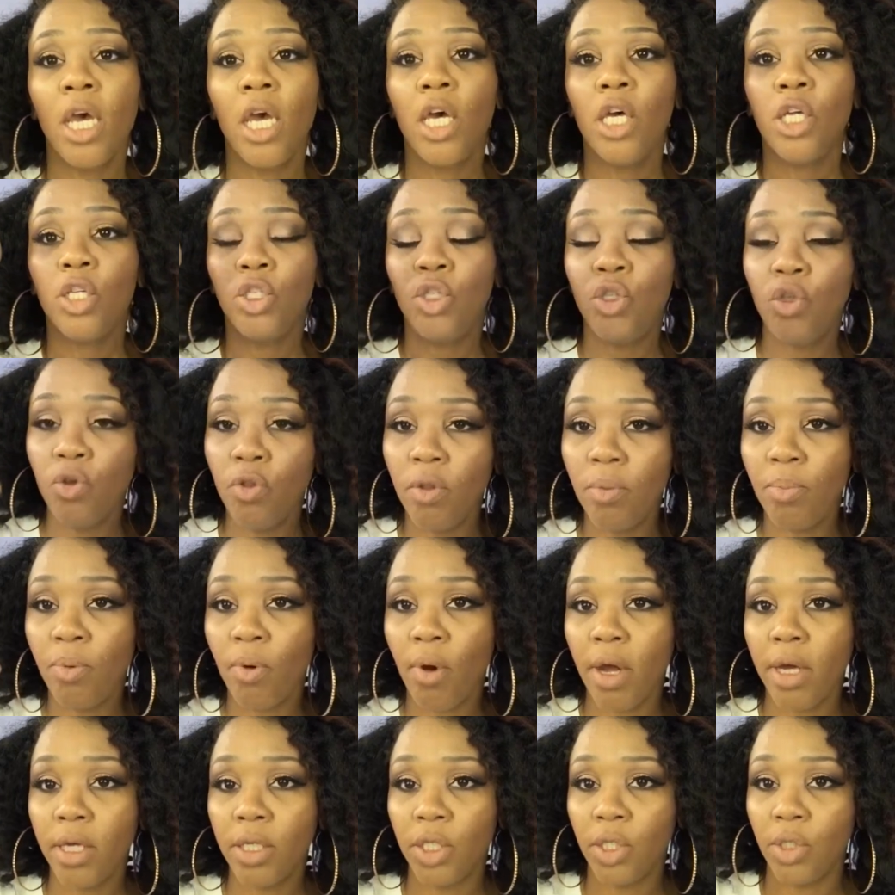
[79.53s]
to the
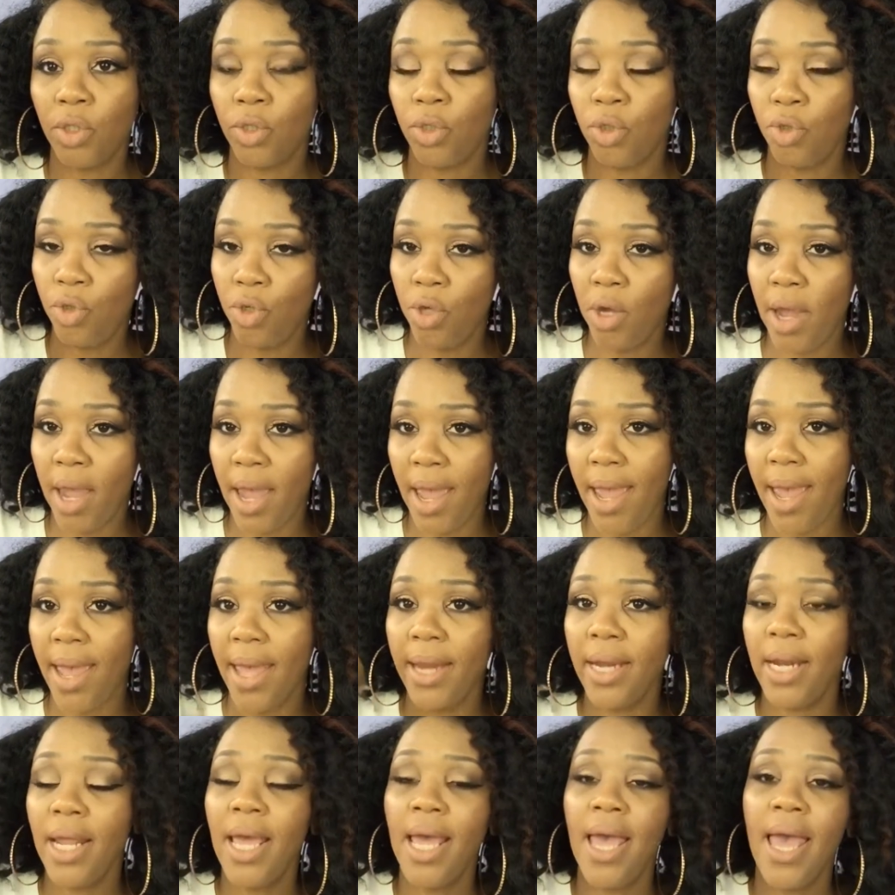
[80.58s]
brush, to your
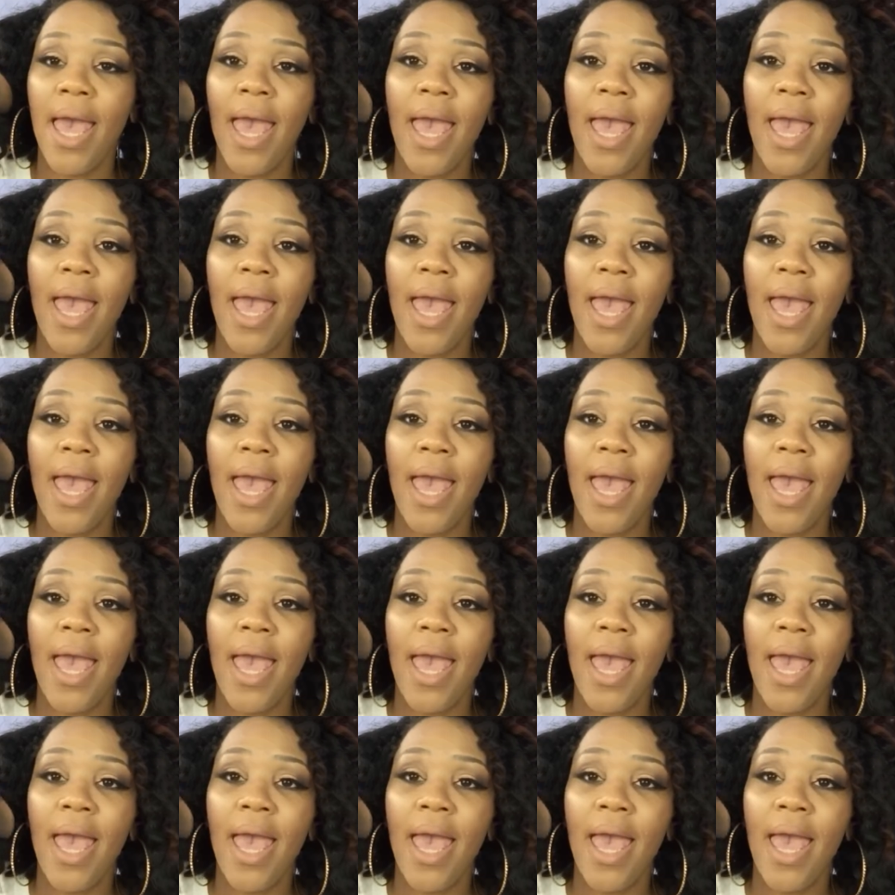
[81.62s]
hand,